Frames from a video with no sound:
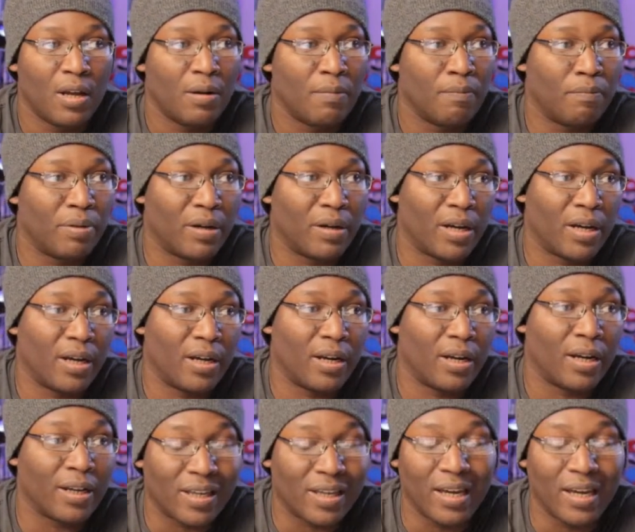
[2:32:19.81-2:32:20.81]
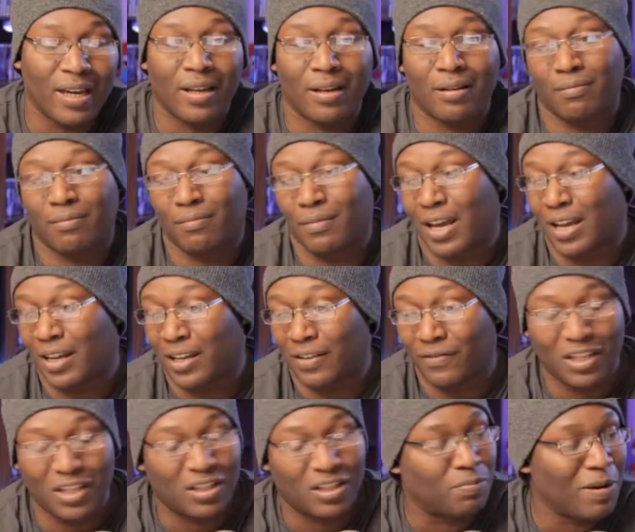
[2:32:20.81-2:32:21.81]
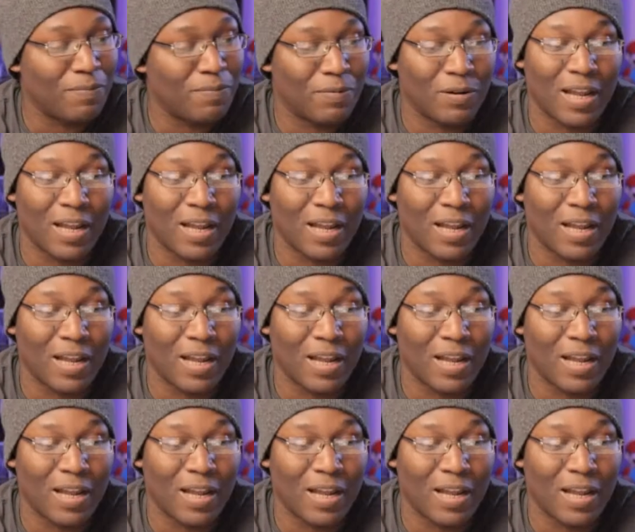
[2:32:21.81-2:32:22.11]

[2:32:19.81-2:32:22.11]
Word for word: but again, like if these people,